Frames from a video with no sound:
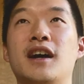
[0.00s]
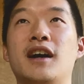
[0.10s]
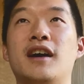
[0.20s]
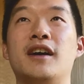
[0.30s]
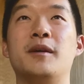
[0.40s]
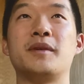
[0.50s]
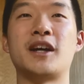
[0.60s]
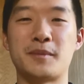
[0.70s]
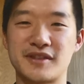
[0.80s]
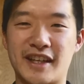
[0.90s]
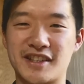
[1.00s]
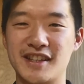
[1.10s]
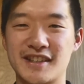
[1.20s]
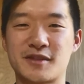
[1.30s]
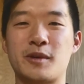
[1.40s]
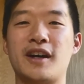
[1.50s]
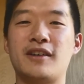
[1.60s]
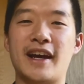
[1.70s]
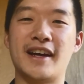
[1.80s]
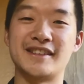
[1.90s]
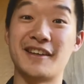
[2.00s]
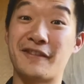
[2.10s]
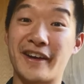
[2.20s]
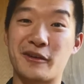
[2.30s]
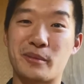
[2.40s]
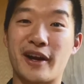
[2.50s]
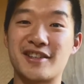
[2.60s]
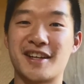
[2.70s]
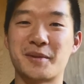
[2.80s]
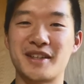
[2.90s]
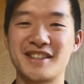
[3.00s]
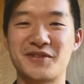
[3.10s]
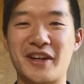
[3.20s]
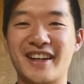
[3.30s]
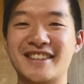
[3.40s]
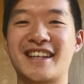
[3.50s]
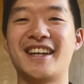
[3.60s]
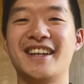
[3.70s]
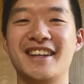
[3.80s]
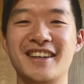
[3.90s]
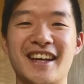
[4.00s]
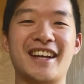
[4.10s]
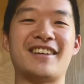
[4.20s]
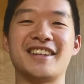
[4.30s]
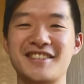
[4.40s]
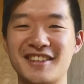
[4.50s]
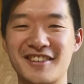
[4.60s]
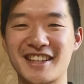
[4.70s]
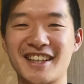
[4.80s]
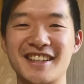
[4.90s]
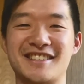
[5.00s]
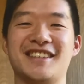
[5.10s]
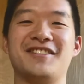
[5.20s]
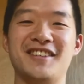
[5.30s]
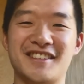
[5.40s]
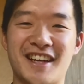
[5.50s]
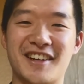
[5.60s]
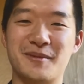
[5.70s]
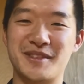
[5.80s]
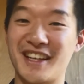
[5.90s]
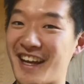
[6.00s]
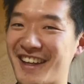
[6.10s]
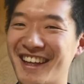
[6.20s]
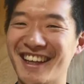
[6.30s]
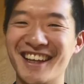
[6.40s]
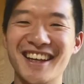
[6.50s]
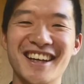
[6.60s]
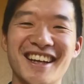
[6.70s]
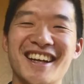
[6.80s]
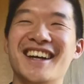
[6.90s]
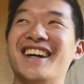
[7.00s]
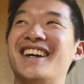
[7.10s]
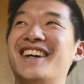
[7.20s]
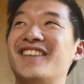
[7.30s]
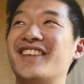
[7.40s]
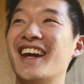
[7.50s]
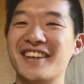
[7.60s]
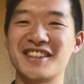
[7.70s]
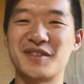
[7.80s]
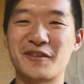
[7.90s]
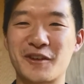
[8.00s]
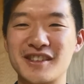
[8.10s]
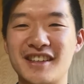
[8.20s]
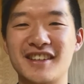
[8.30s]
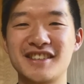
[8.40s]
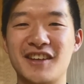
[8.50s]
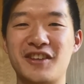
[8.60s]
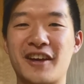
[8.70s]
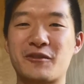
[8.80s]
a couple sessions as well as a final project, which is very exciting. And I'll let you know what that is if you sign up today. But yeah, those are my 4 tiers. If you have